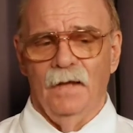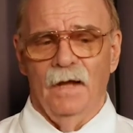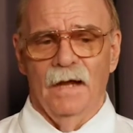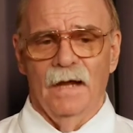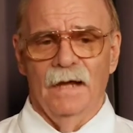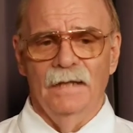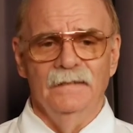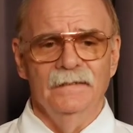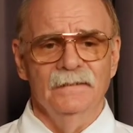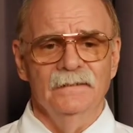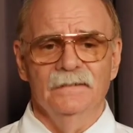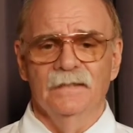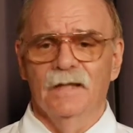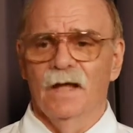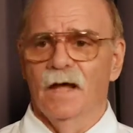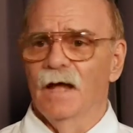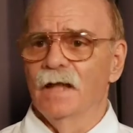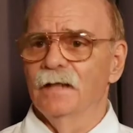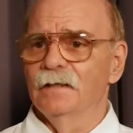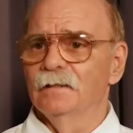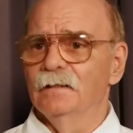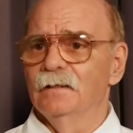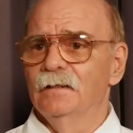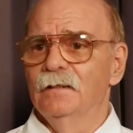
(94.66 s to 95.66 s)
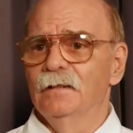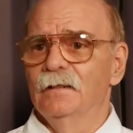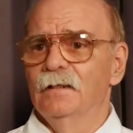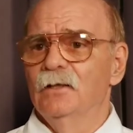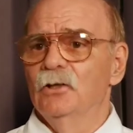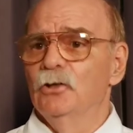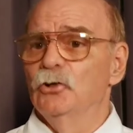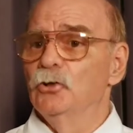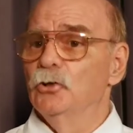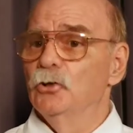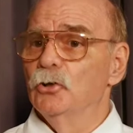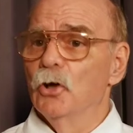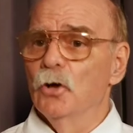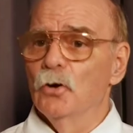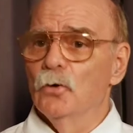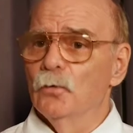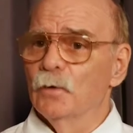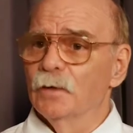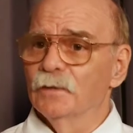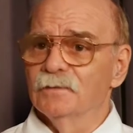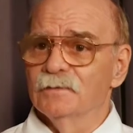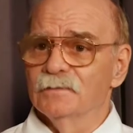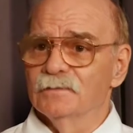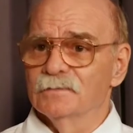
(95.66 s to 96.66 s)
I did not know
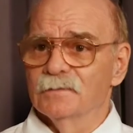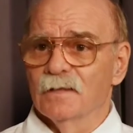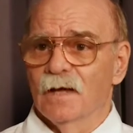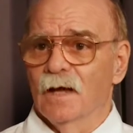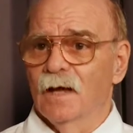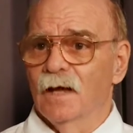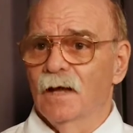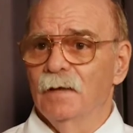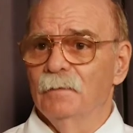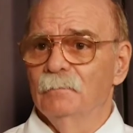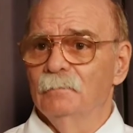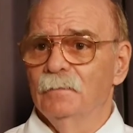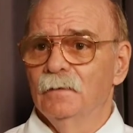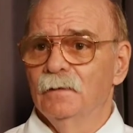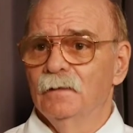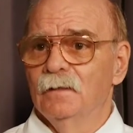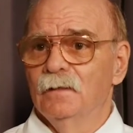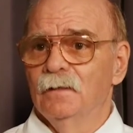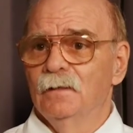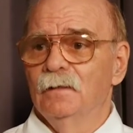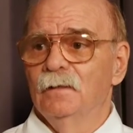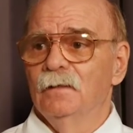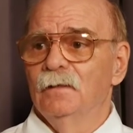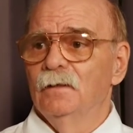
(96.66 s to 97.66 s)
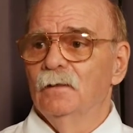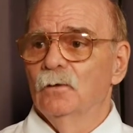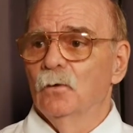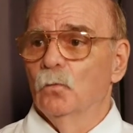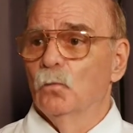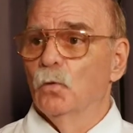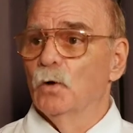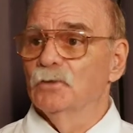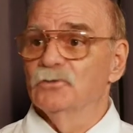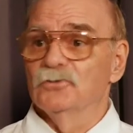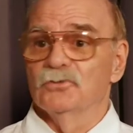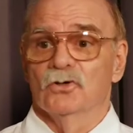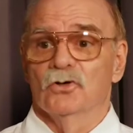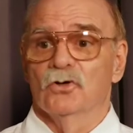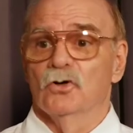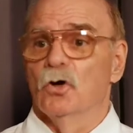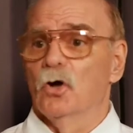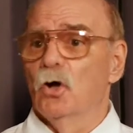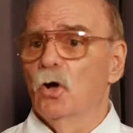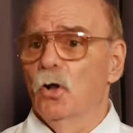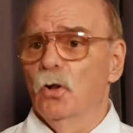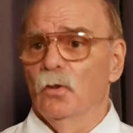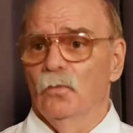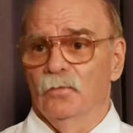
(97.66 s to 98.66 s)
at the time what to
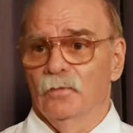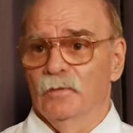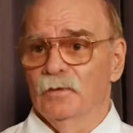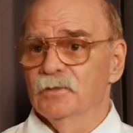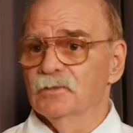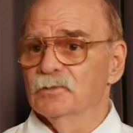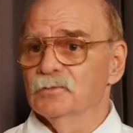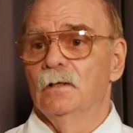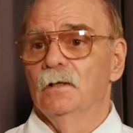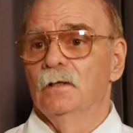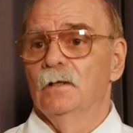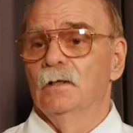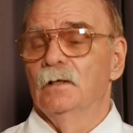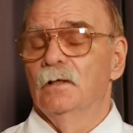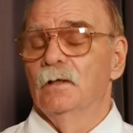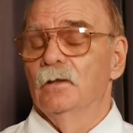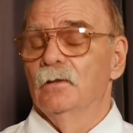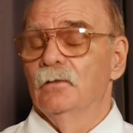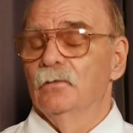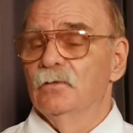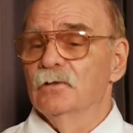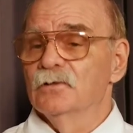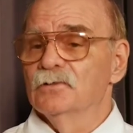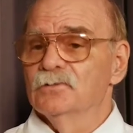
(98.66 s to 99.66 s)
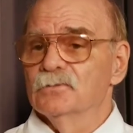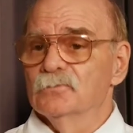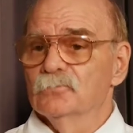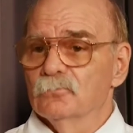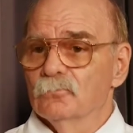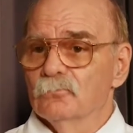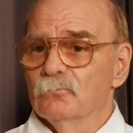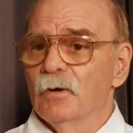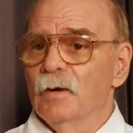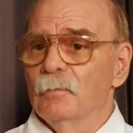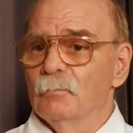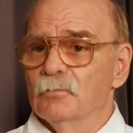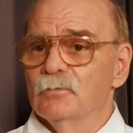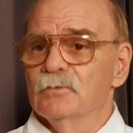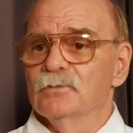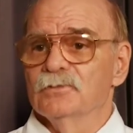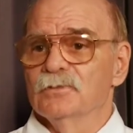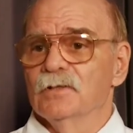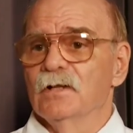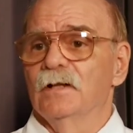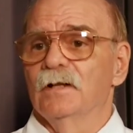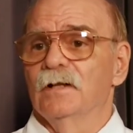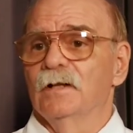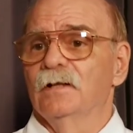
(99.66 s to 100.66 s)
call this. This
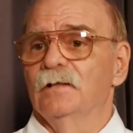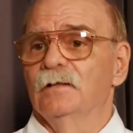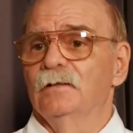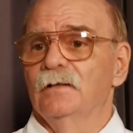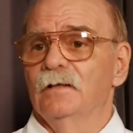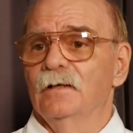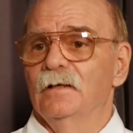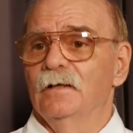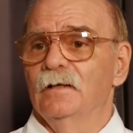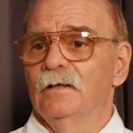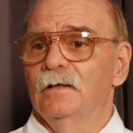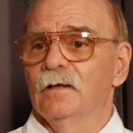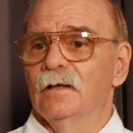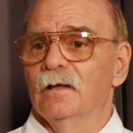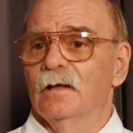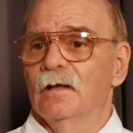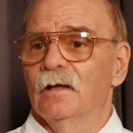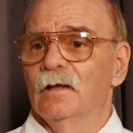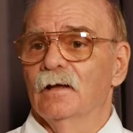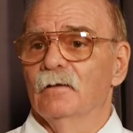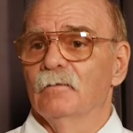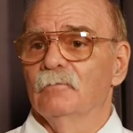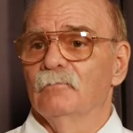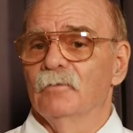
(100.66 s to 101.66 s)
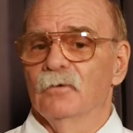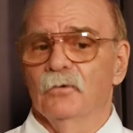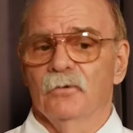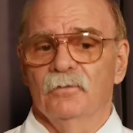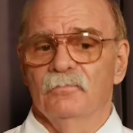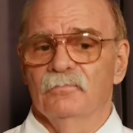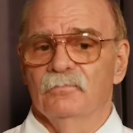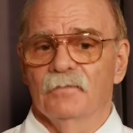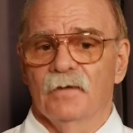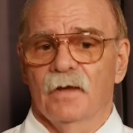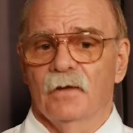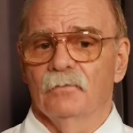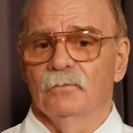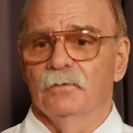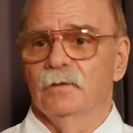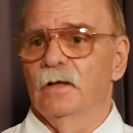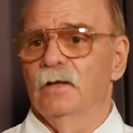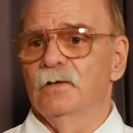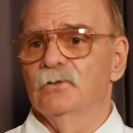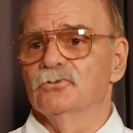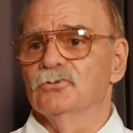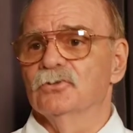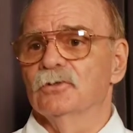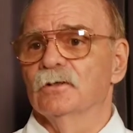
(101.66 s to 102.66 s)
represented the uh, very
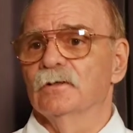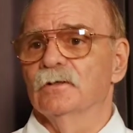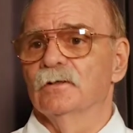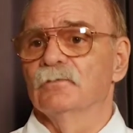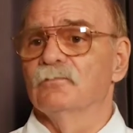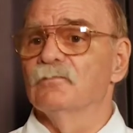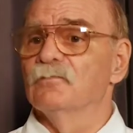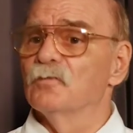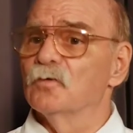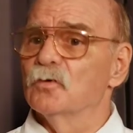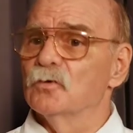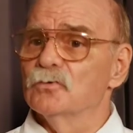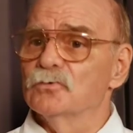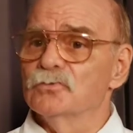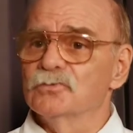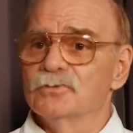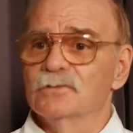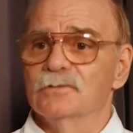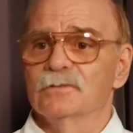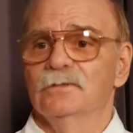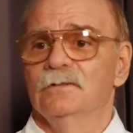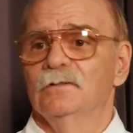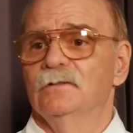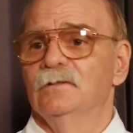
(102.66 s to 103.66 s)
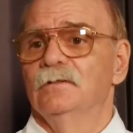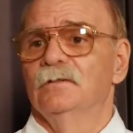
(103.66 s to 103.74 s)
foundation, the first